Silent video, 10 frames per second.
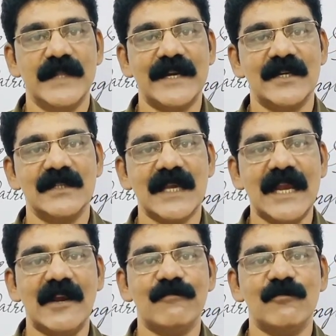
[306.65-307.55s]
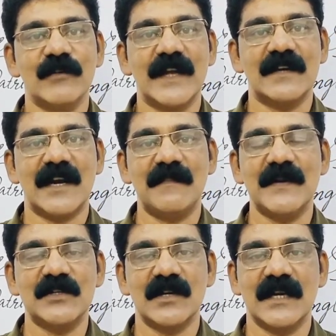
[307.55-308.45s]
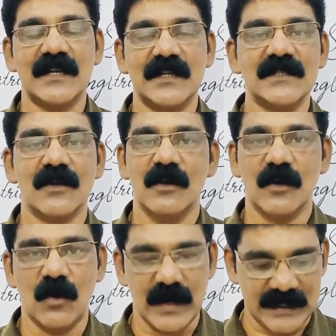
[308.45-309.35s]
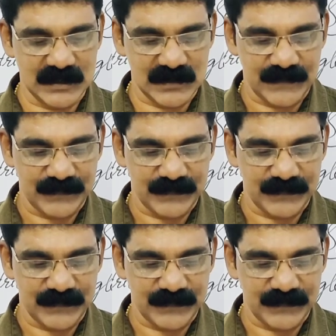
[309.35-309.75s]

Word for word: that is enough to get admission in this college.